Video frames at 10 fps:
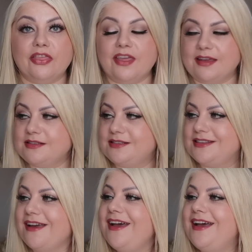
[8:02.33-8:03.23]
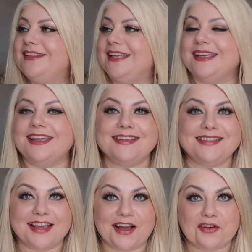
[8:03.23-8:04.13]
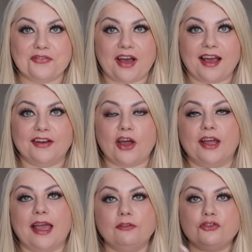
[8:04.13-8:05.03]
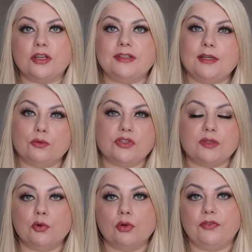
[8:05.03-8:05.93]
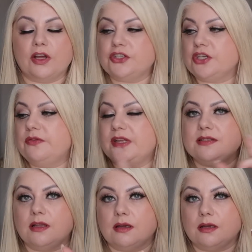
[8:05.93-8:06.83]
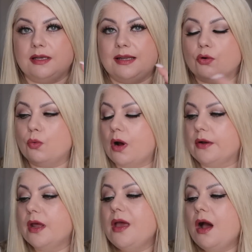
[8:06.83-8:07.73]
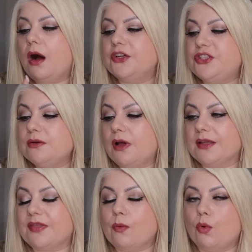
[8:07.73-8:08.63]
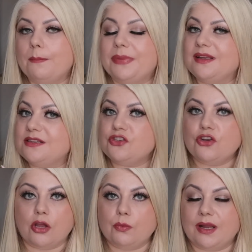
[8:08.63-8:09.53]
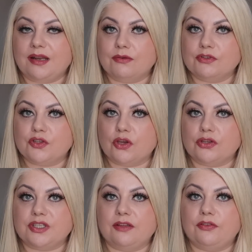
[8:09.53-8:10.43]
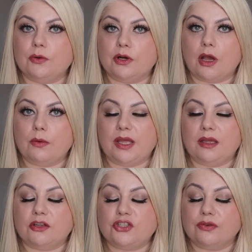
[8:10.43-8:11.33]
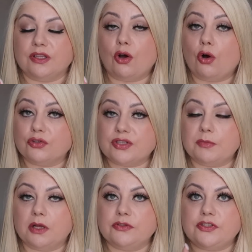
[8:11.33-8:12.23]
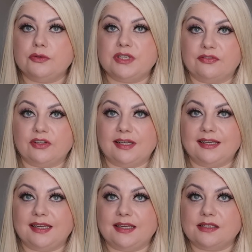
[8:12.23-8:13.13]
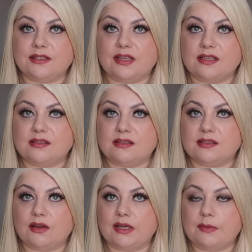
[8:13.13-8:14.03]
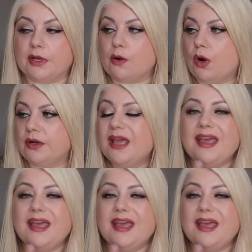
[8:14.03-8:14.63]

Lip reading: This, the Easiac fan. I have tried the little small version. There's like a little one. I do like that one, but it is nowhere near as good. If you are going during the hotter months, you definitely need this slightly bigger one.